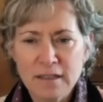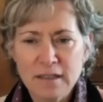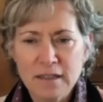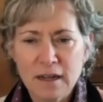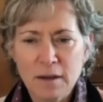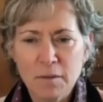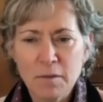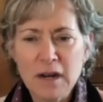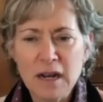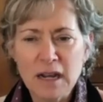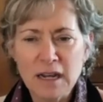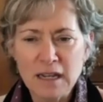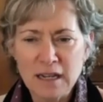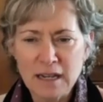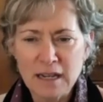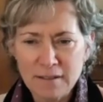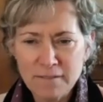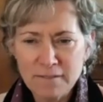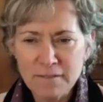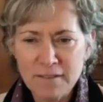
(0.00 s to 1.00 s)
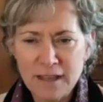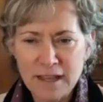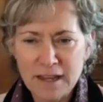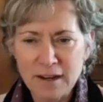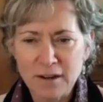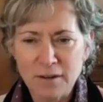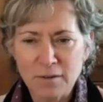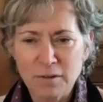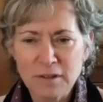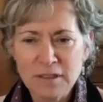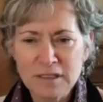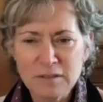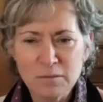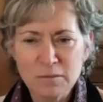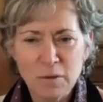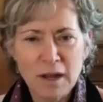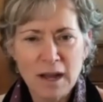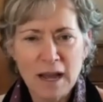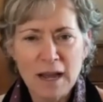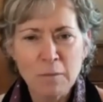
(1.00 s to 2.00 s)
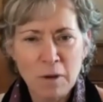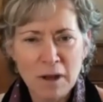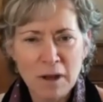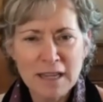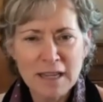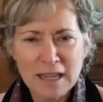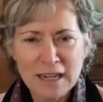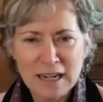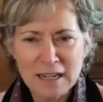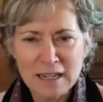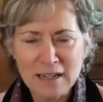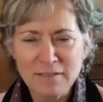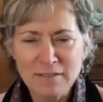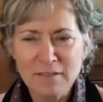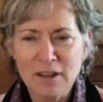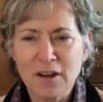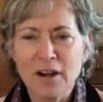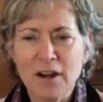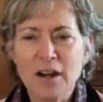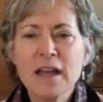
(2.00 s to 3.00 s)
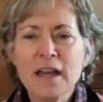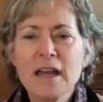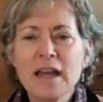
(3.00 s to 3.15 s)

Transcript: I want to live there. Why can't I live there?